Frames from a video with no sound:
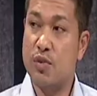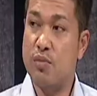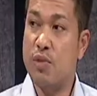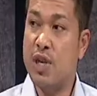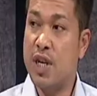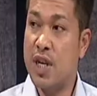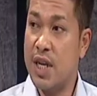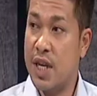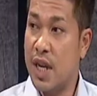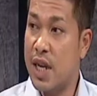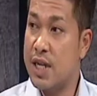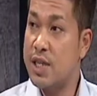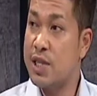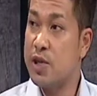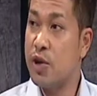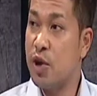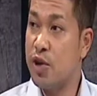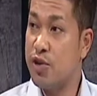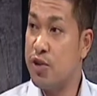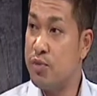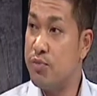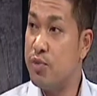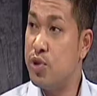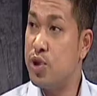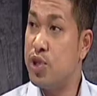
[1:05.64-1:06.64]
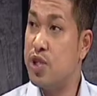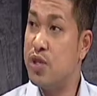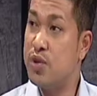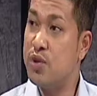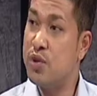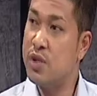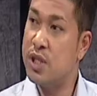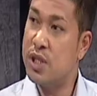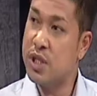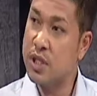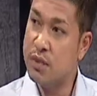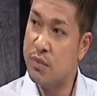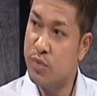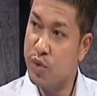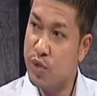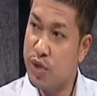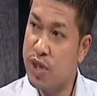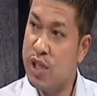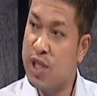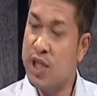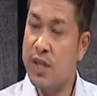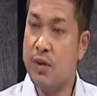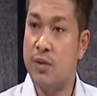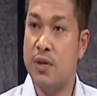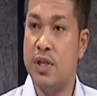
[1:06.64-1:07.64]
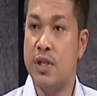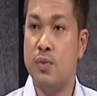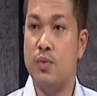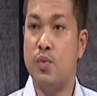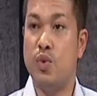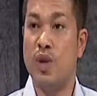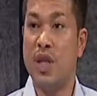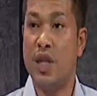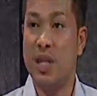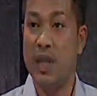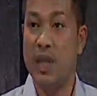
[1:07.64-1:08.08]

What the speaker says: to make a larger contribution to the community within where